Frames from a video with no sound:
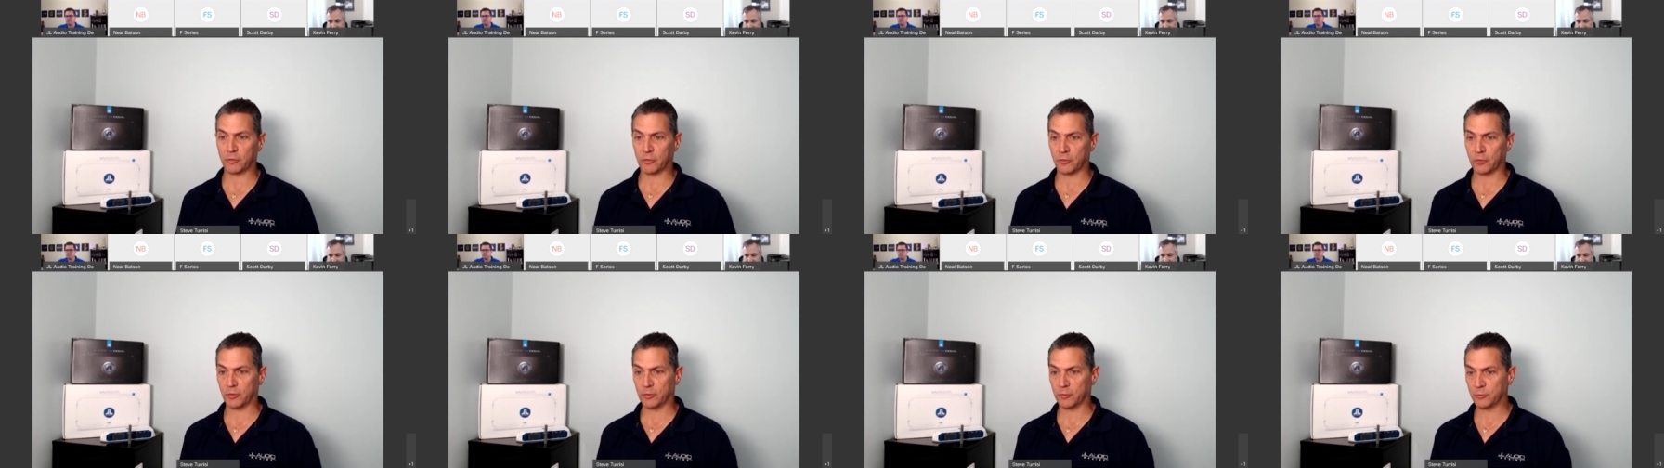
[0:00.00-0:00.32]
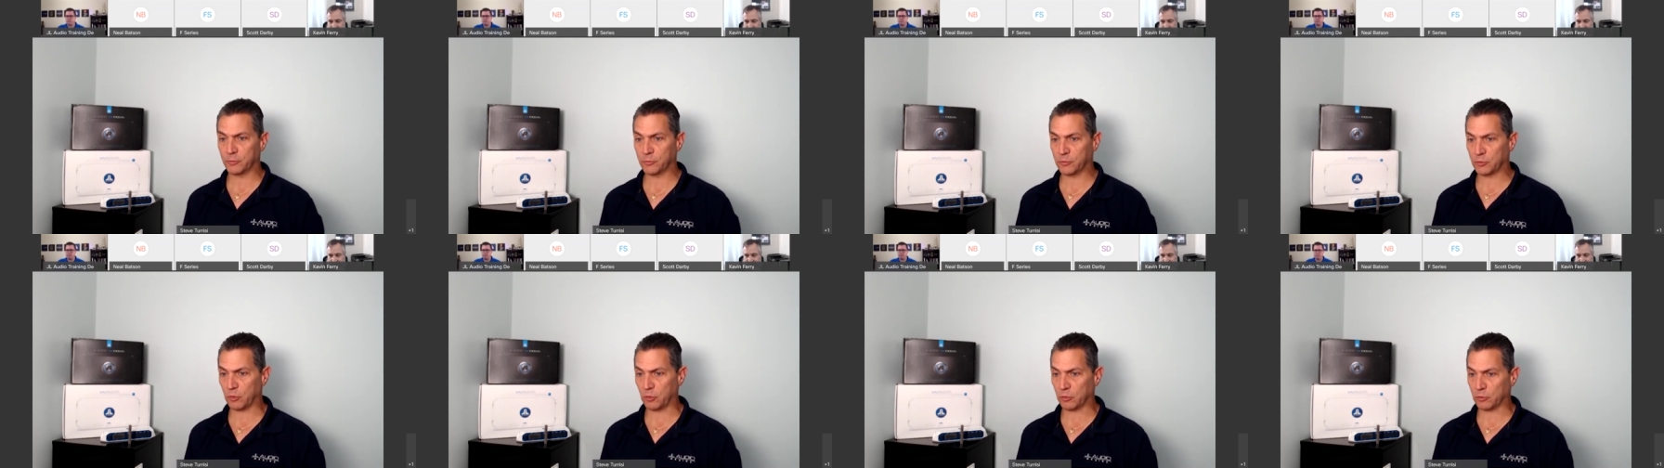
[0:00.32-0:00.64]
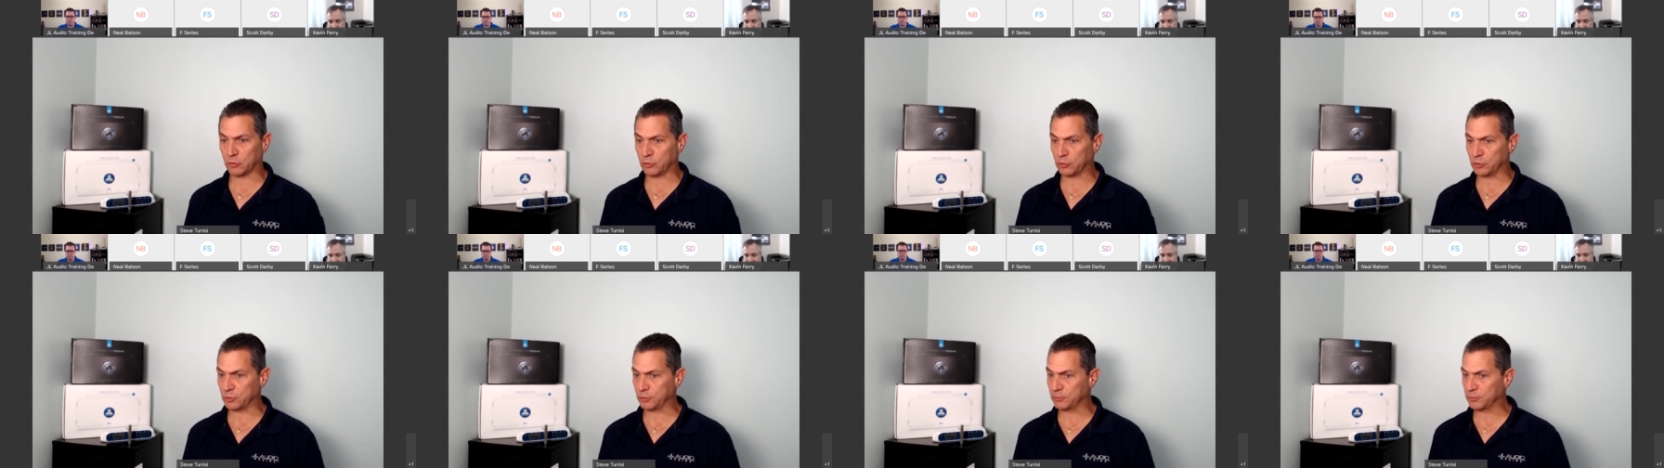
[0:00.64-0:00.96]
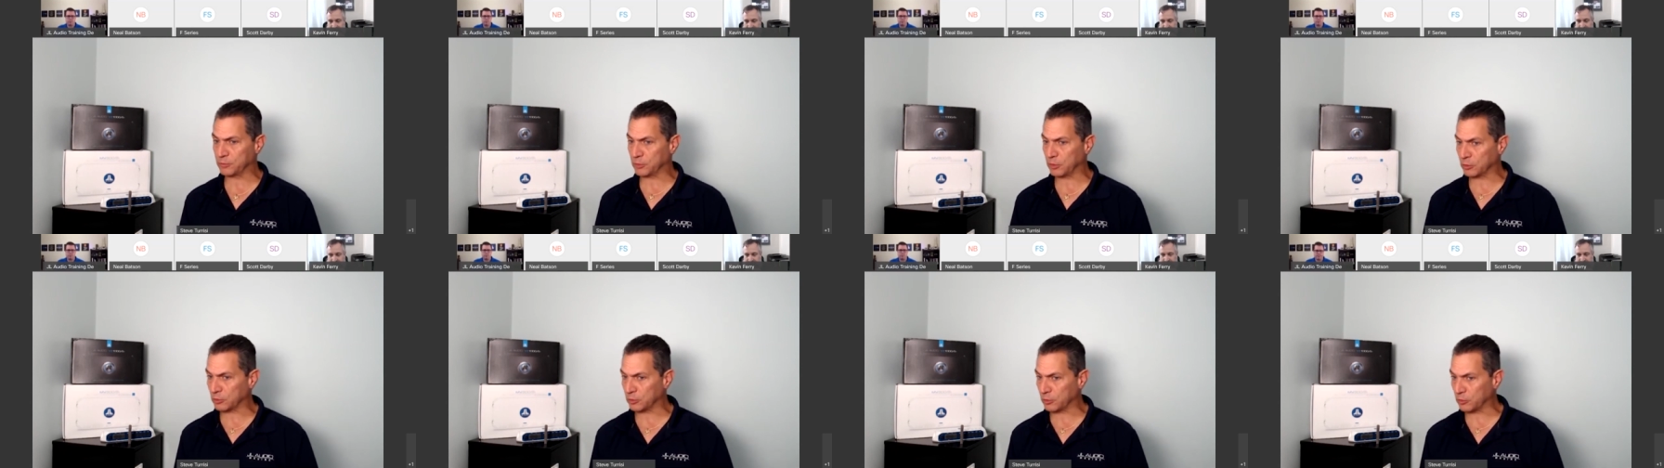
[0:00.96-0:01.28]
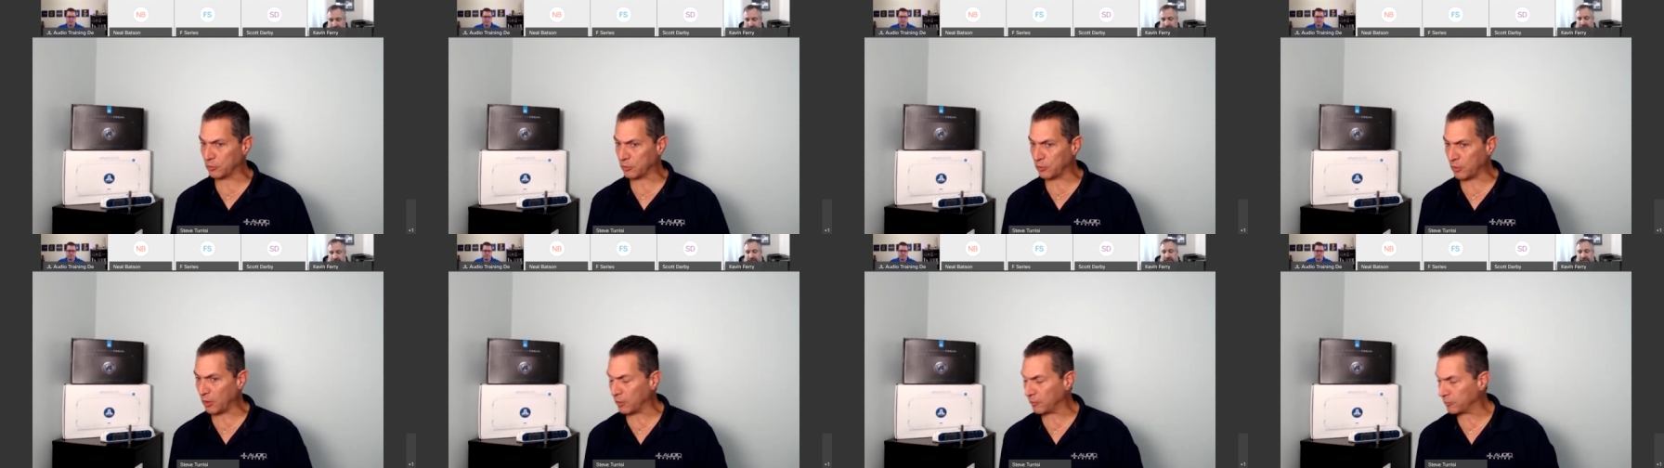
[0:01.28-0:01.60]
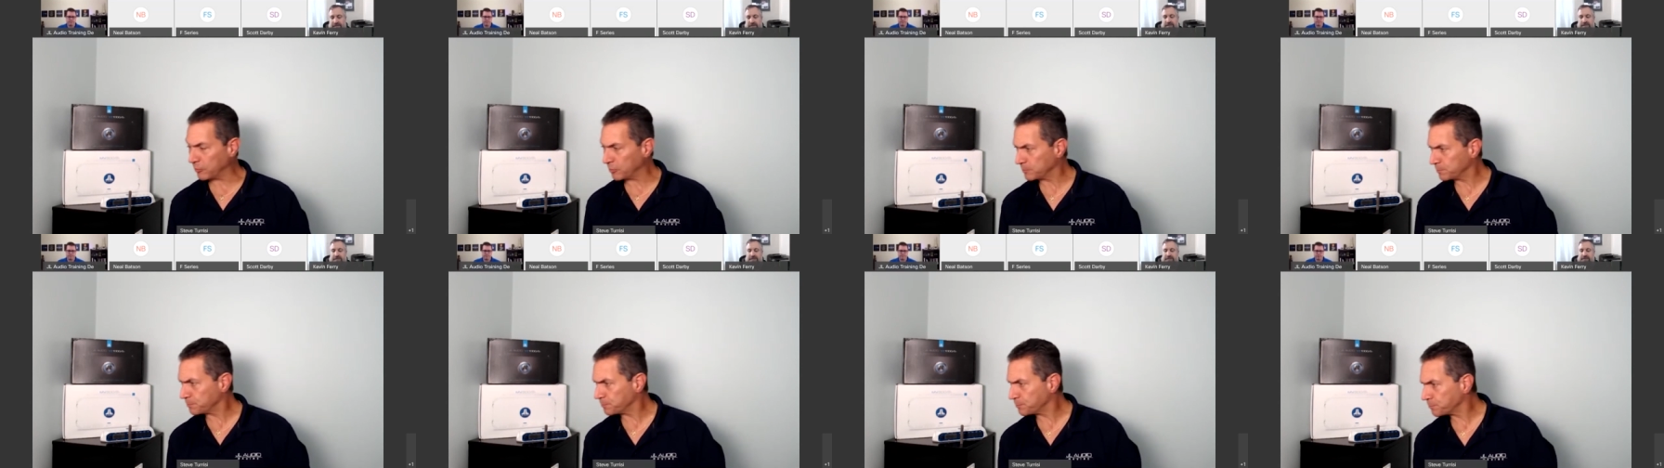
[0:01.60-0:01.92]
So all good stuff.